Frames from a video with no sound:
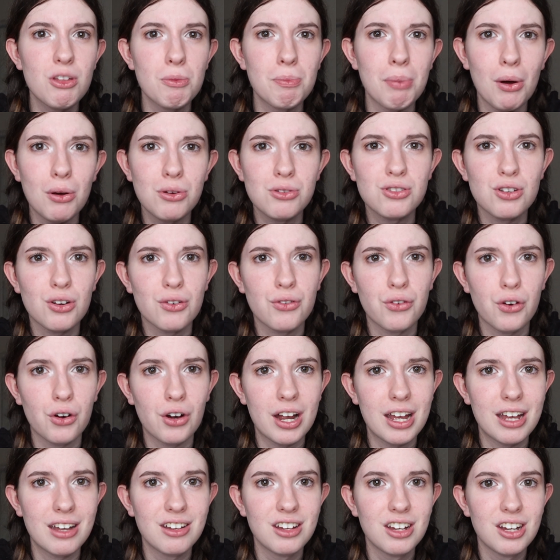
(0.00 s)
the poster for
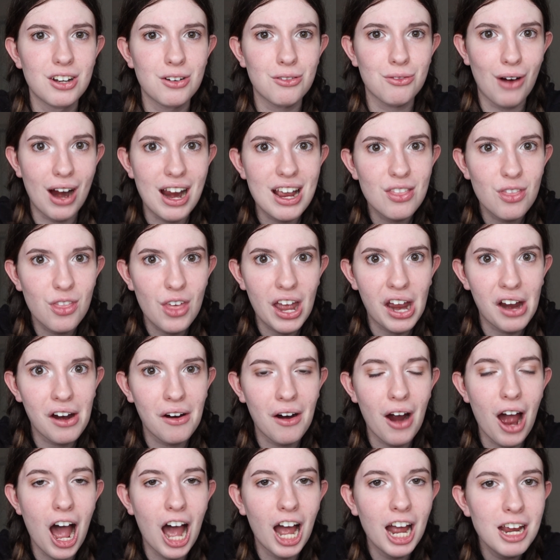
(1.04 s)
it right
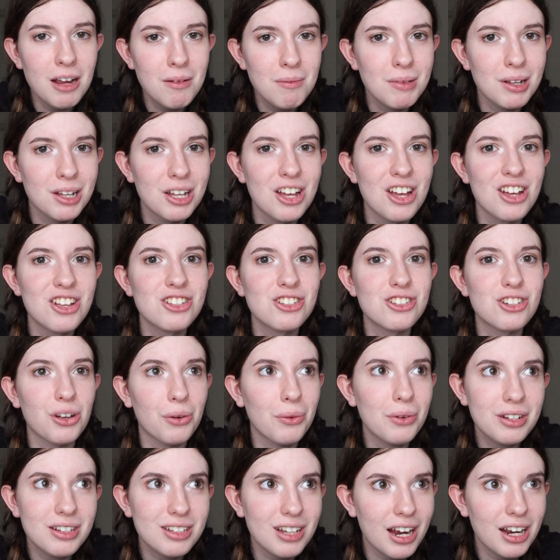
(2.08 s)
there. I'm so
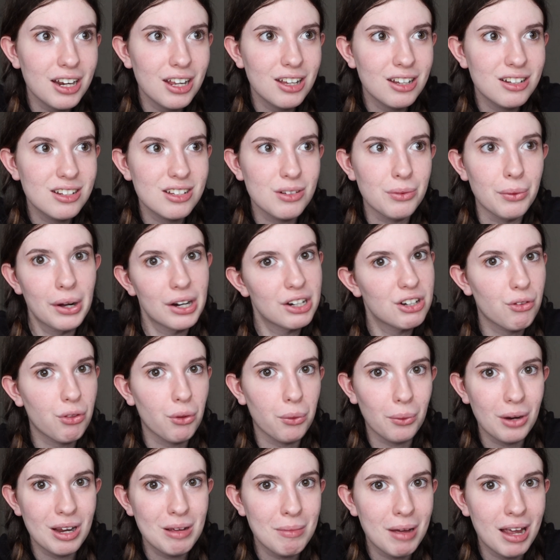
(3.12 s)
excited to watch the
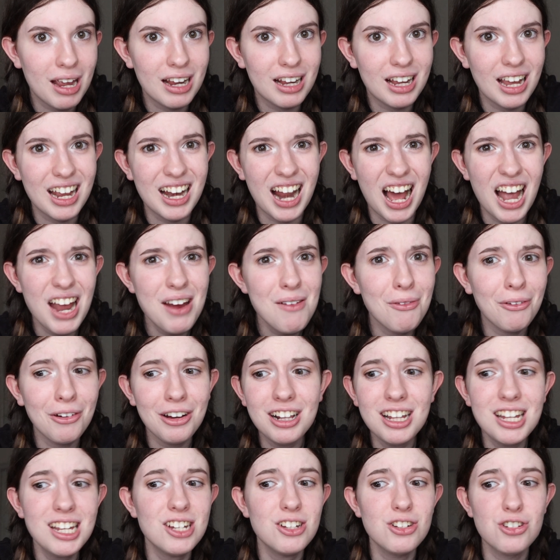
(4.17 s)
remake, and I
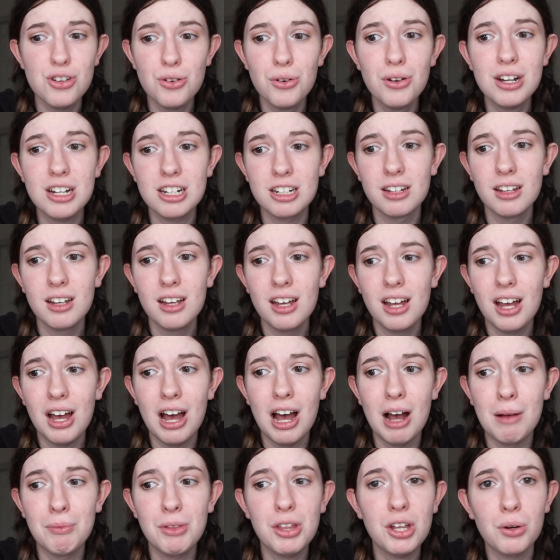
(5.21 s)
really enjoyed
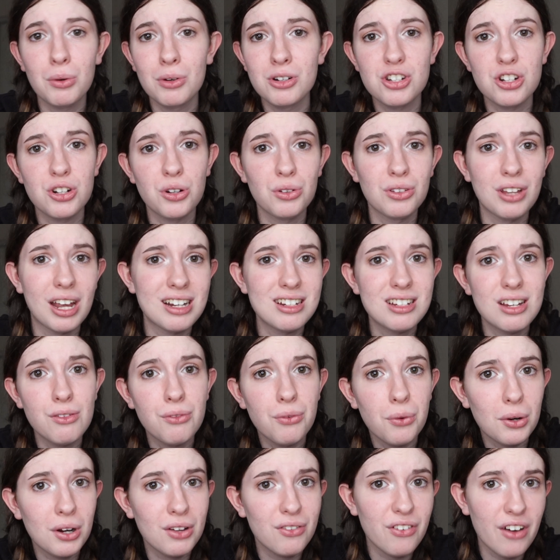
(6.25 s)
the original
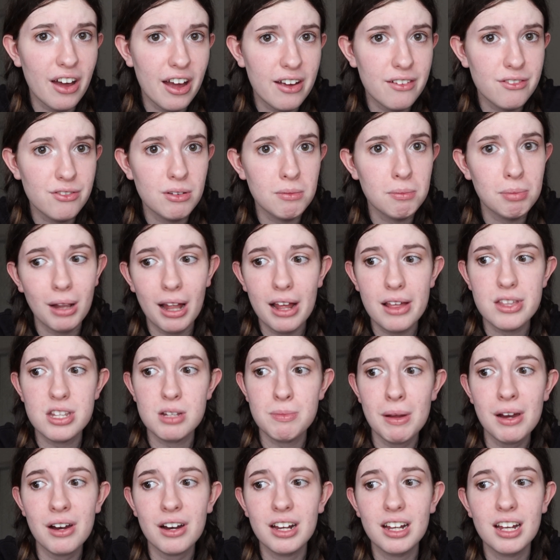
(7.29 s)
1945 Blythe
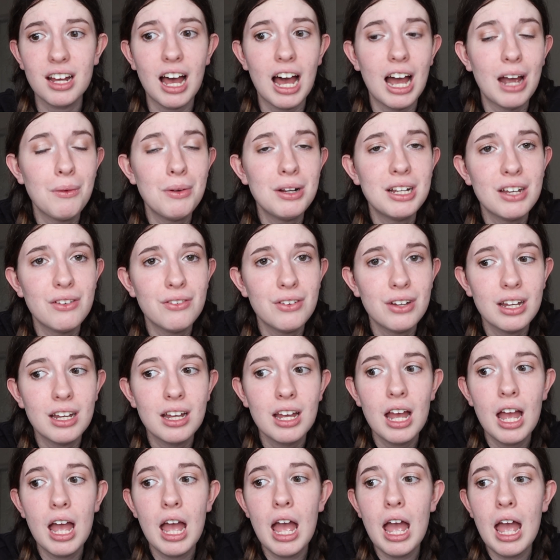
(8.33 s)
Spirit. I would give it
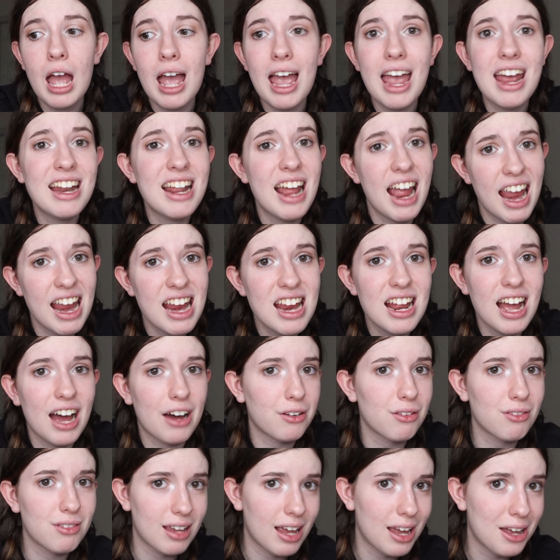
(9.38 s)
an 8
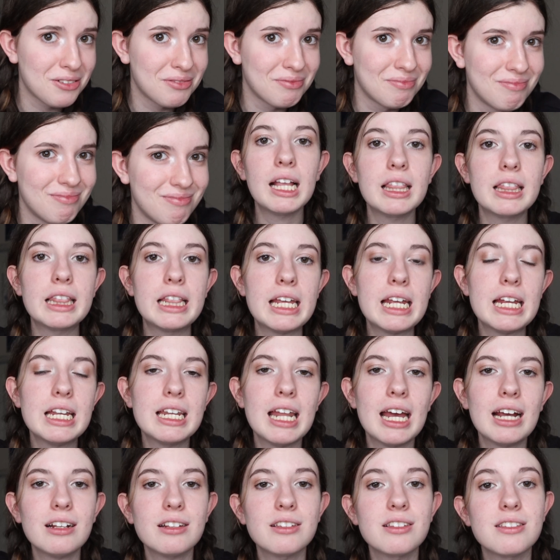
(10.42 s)
out of 10. The
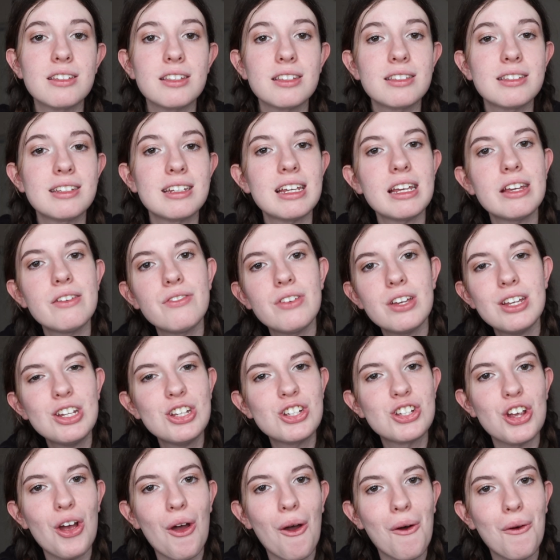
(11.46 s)
next TV
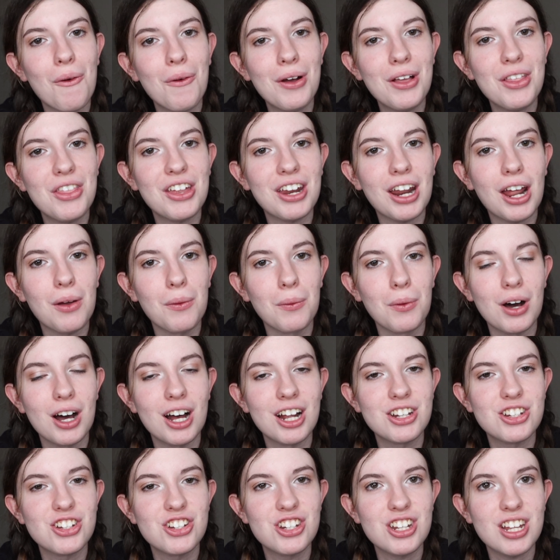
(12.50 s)
show that I
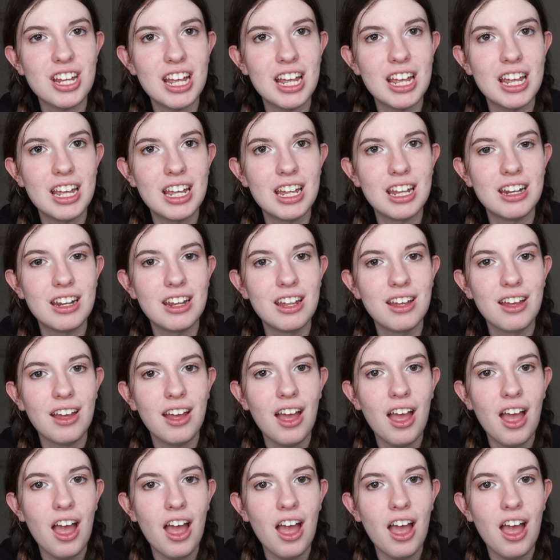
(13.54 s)
watched in